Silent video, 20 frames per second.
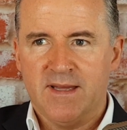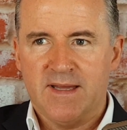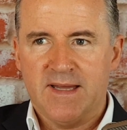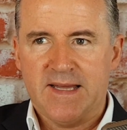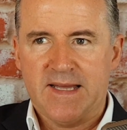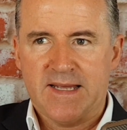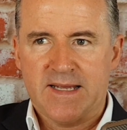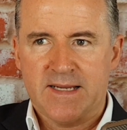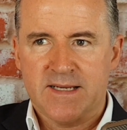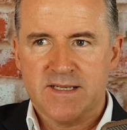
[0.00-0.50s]

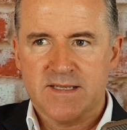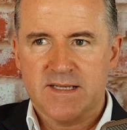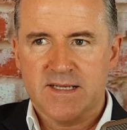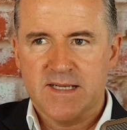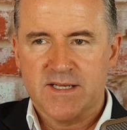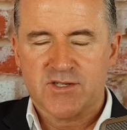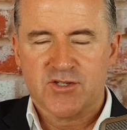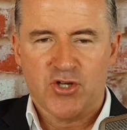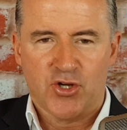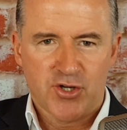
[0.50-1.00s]
And
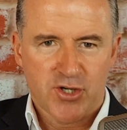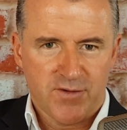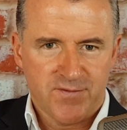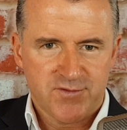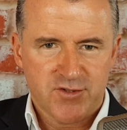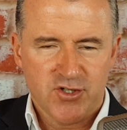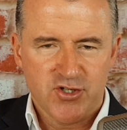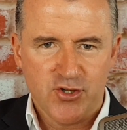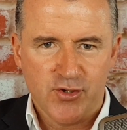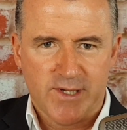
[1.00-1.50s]
it's not
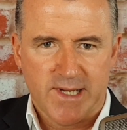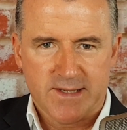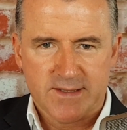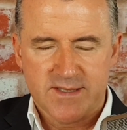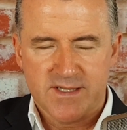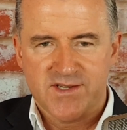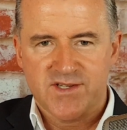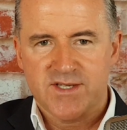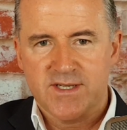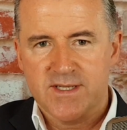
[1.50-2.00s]
often you get
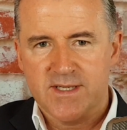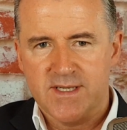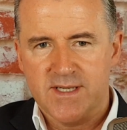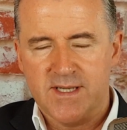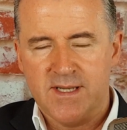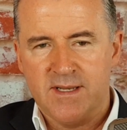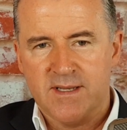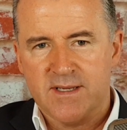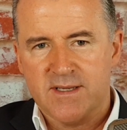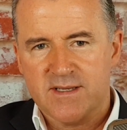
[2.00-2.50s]
to
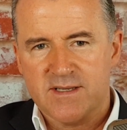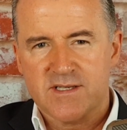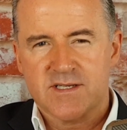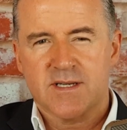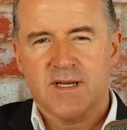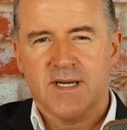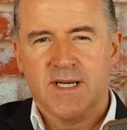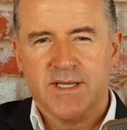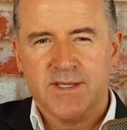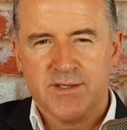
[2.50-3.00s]
see
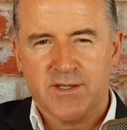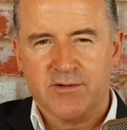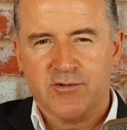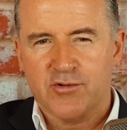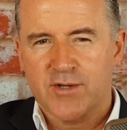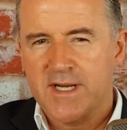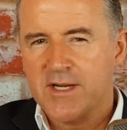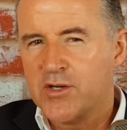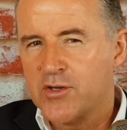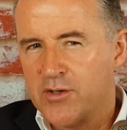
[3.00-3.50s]
signs of
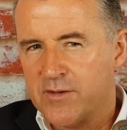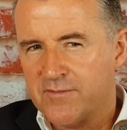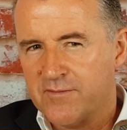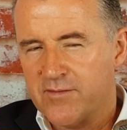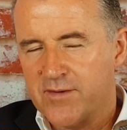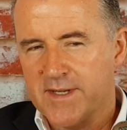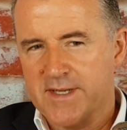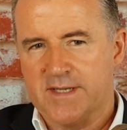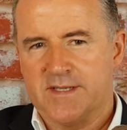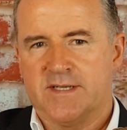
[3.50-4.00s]
great
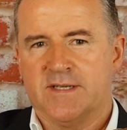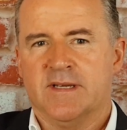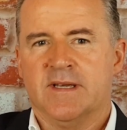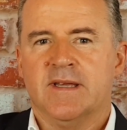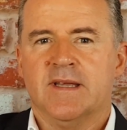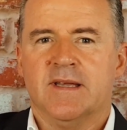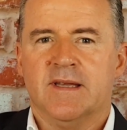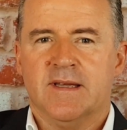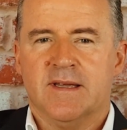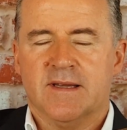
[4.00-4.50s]
conflict
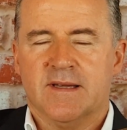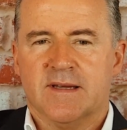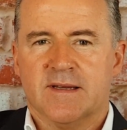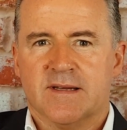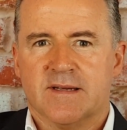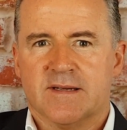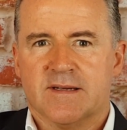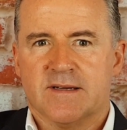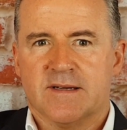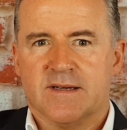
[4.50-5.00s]

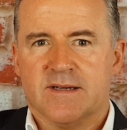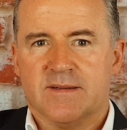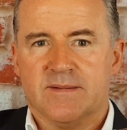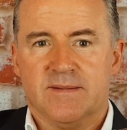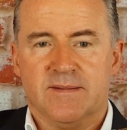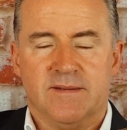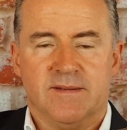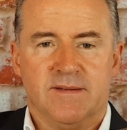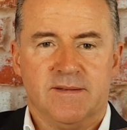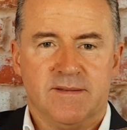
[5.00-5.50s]

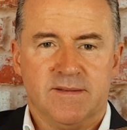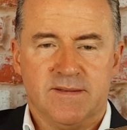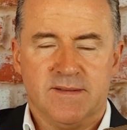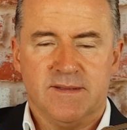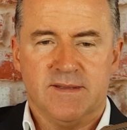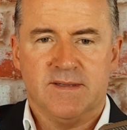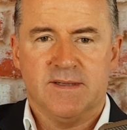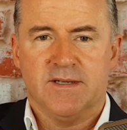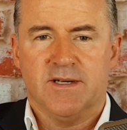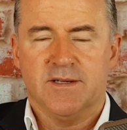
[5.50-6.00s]

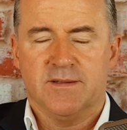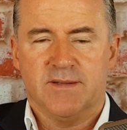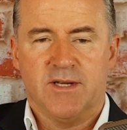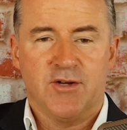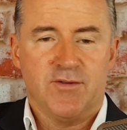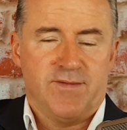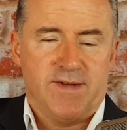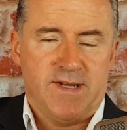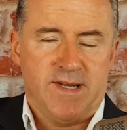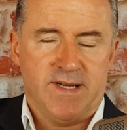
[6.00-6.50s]

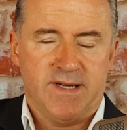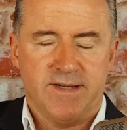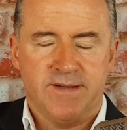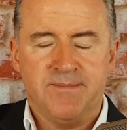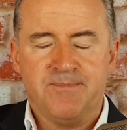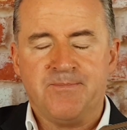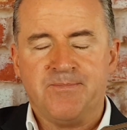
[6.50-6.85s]
over here,